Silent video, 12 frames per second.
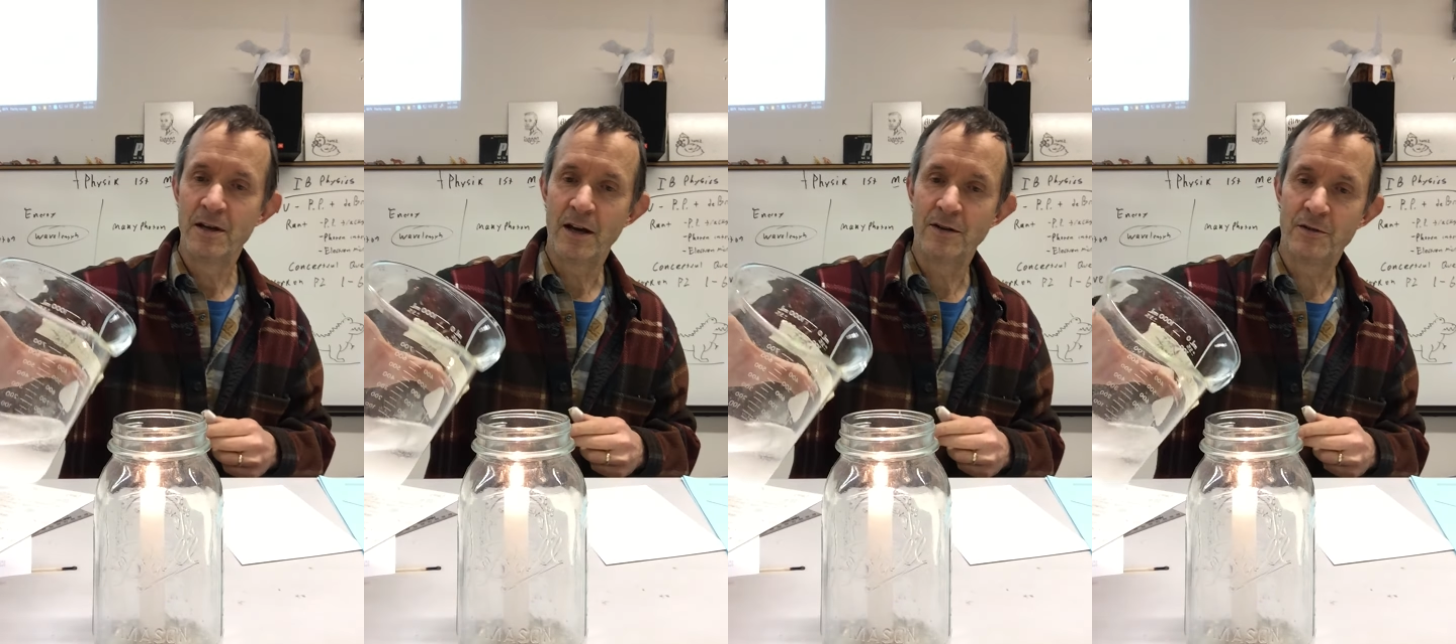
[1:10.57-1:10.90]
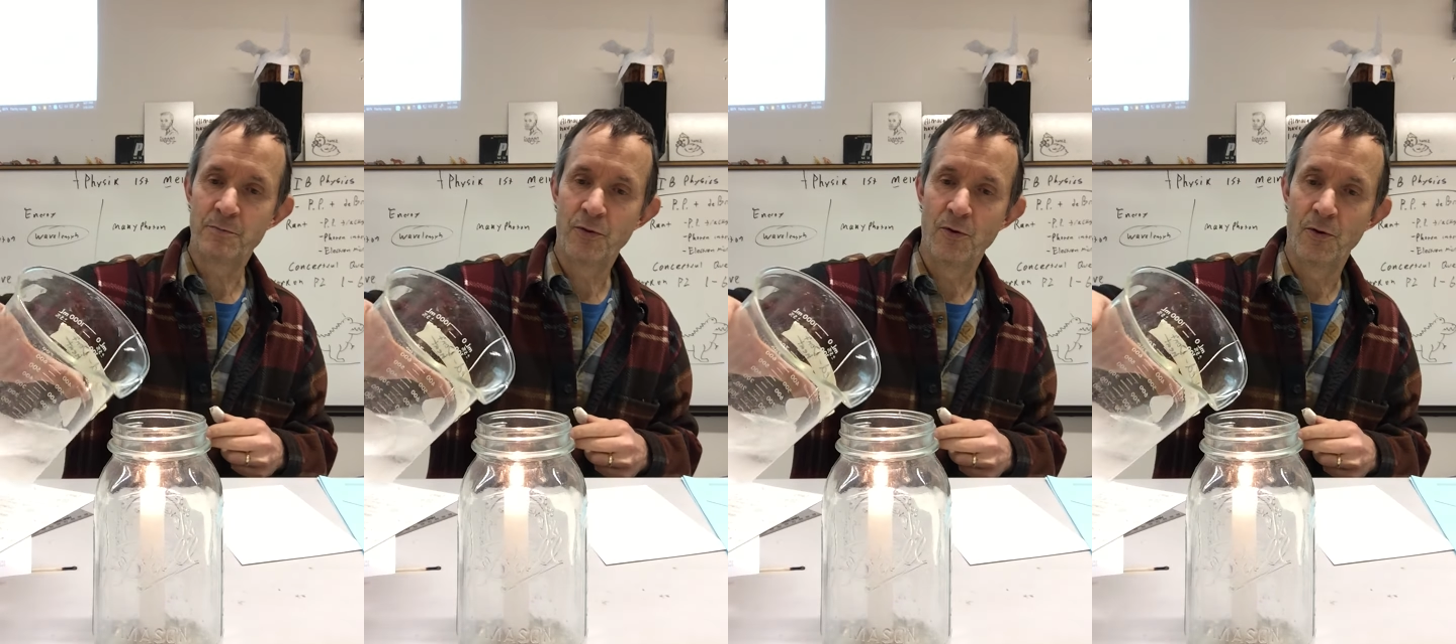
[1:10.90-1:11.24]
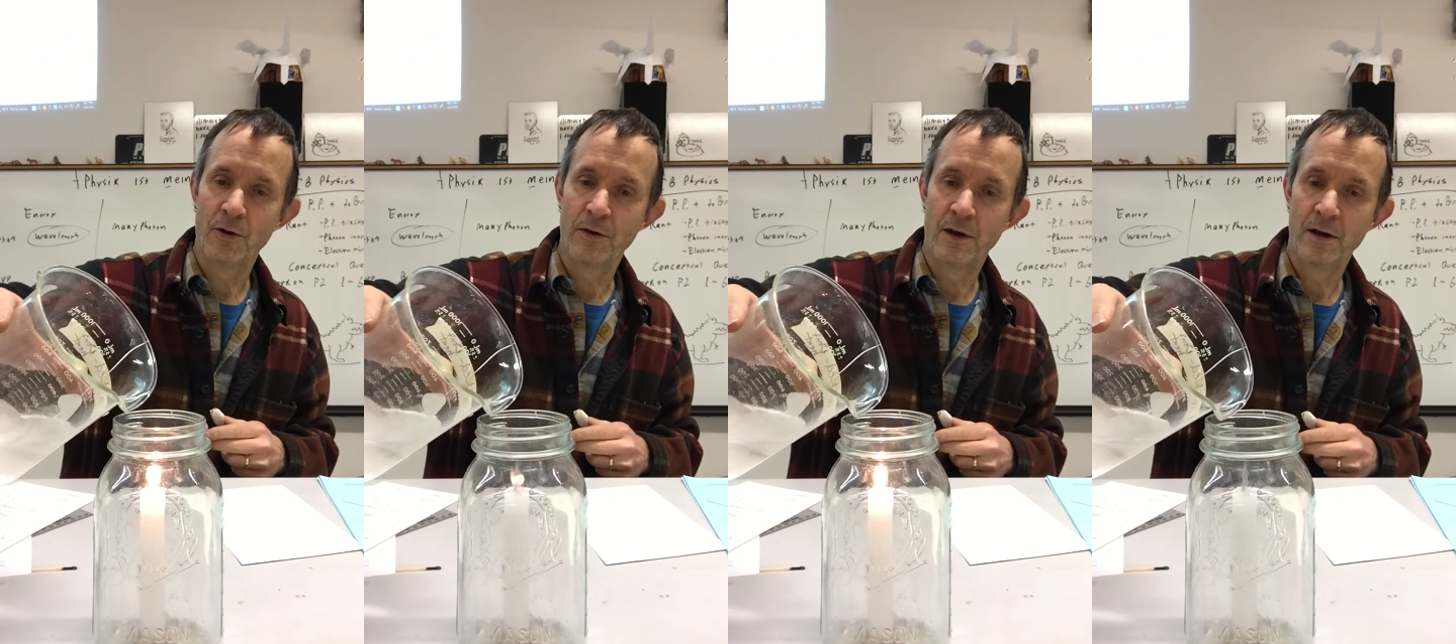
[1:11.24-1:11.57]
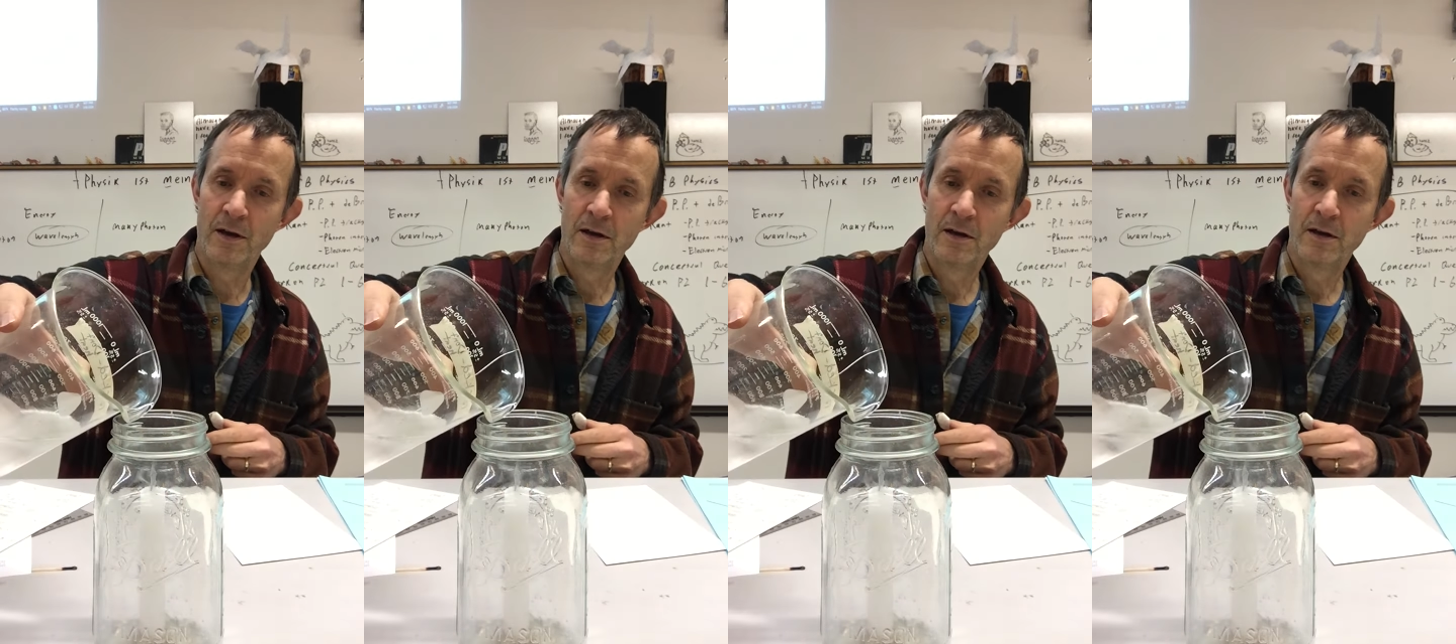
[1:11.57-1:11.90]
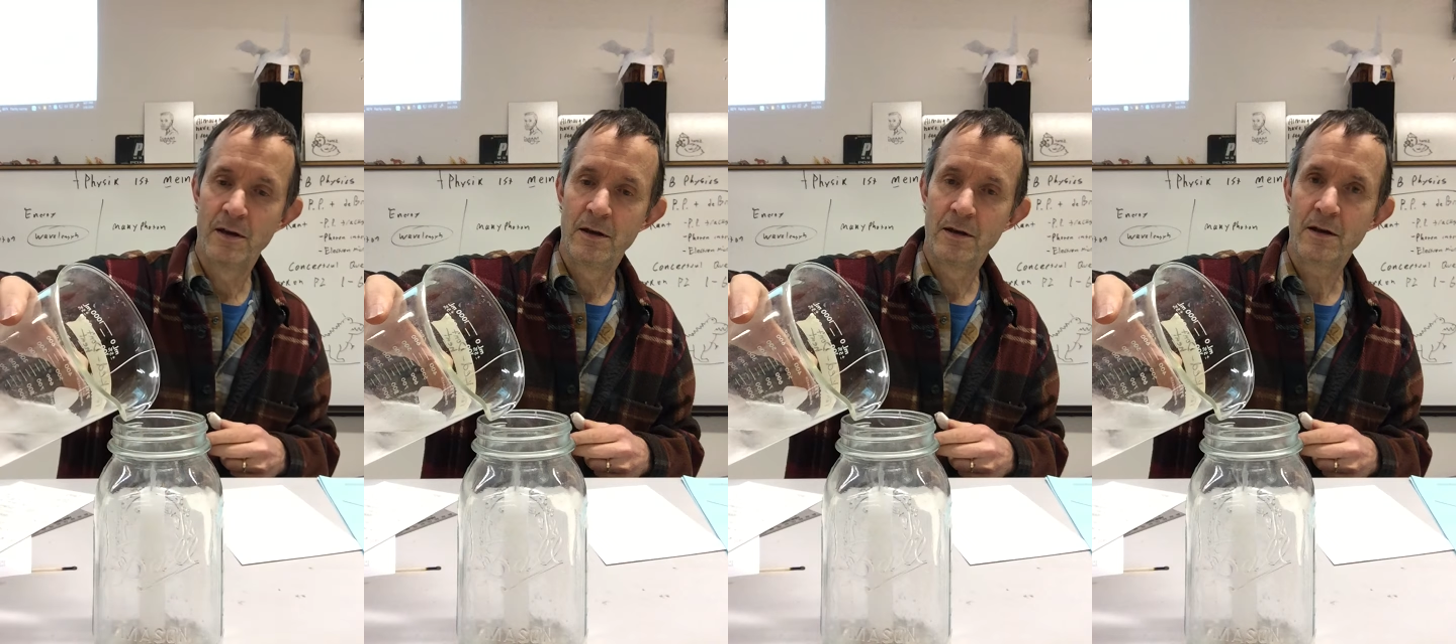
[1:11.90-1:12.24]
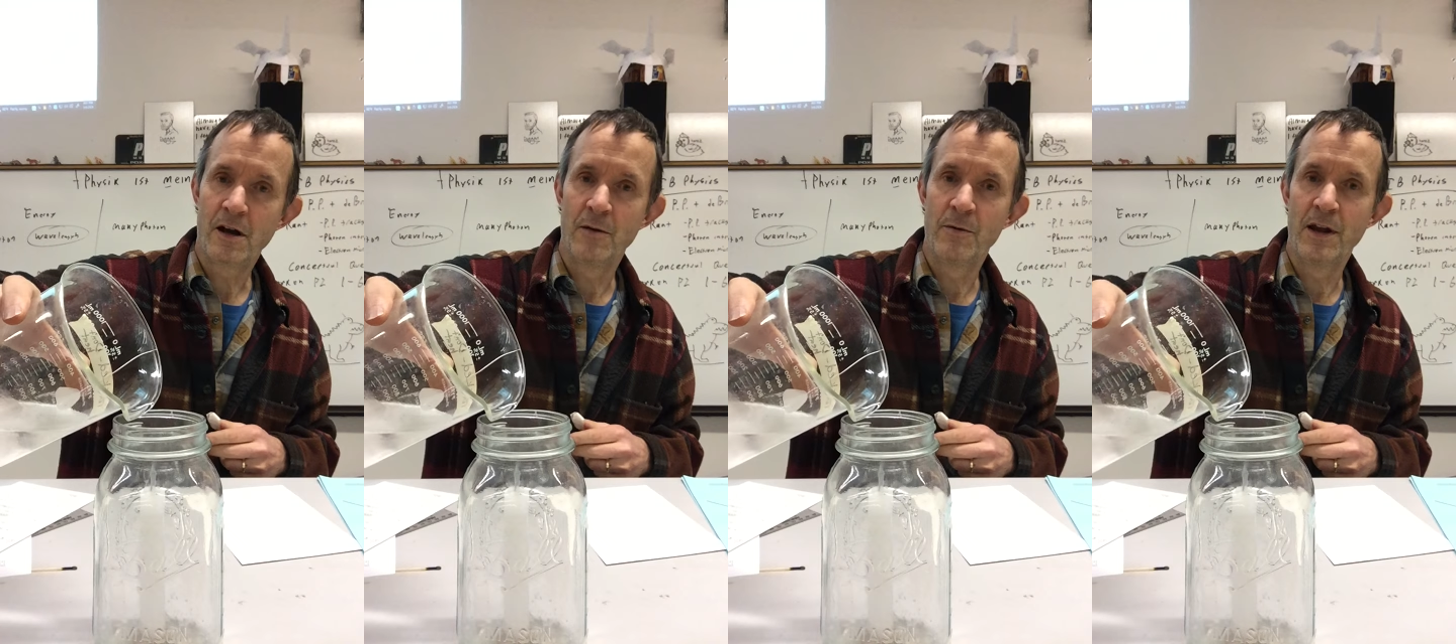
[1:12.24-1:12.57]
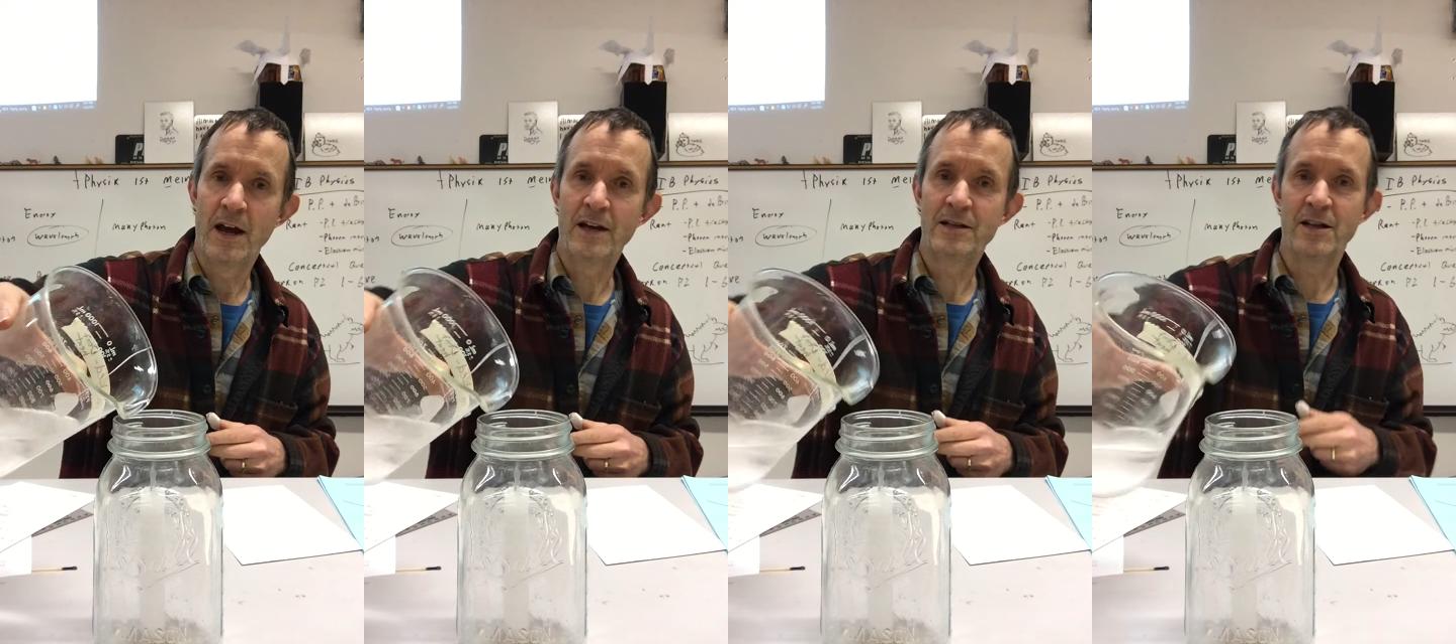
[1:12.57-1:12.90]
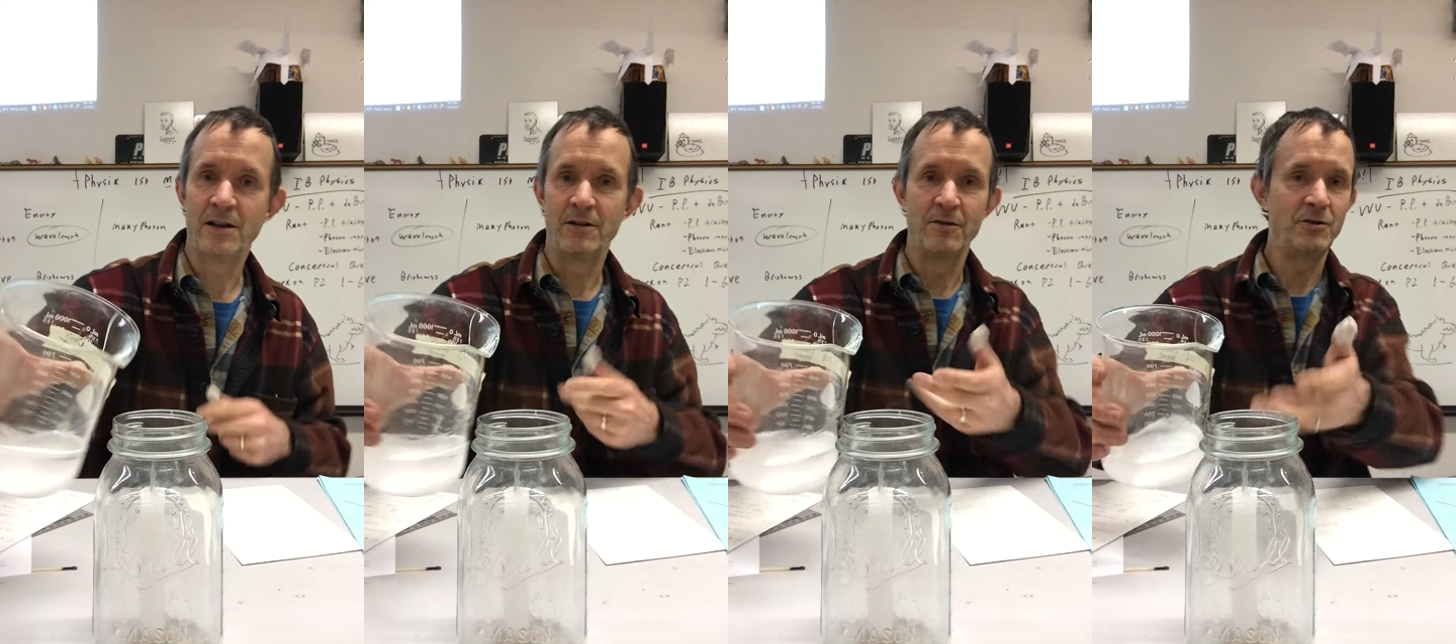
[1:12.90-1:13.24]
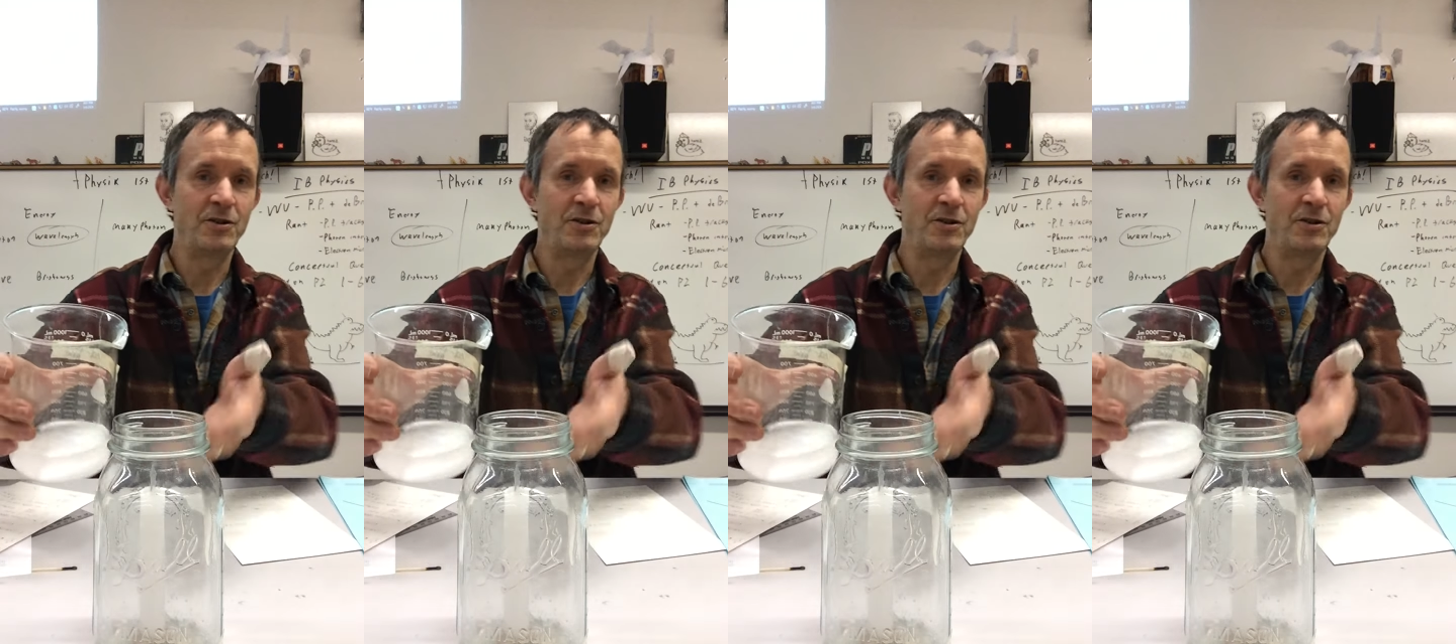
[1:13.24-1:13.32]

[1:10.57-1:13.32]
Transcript: I just pour the carbon dioxide on there.